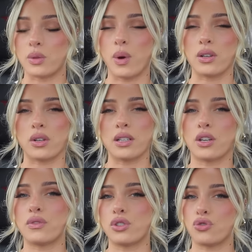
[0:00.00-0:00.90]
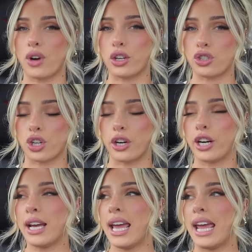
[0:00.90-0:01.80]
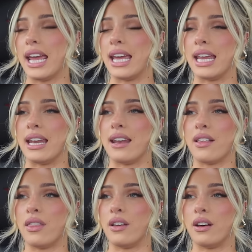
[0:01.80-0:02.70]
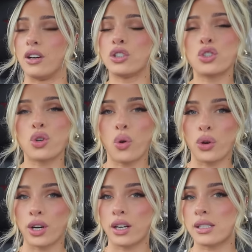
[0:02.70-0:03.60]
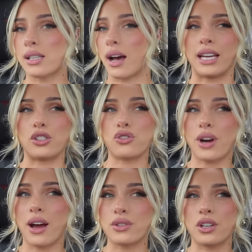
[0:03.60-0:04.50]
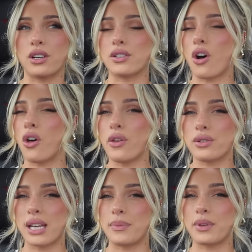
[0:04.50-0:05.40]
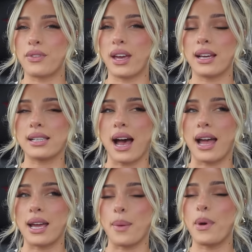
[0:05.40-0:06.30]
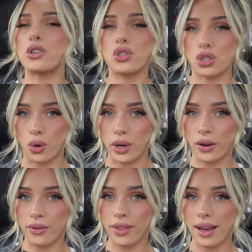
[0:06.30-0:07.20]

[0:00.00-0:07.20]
as well. So lots of structure in the shoulders, nice trousers, all those types of things. I am so here for